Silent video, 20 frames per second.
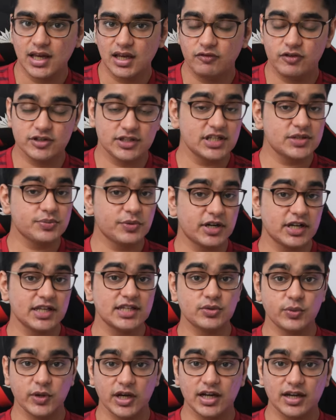which is pretty
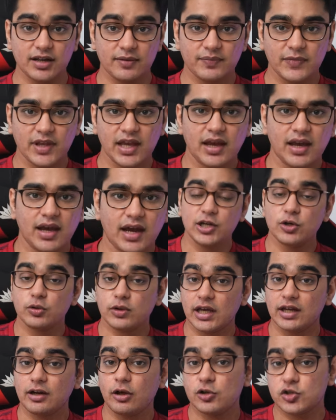sweet and you
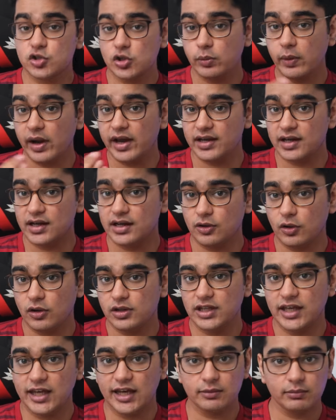can also buy it
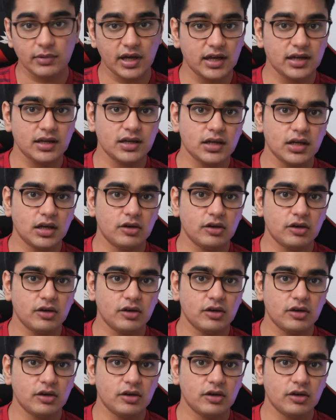on EMI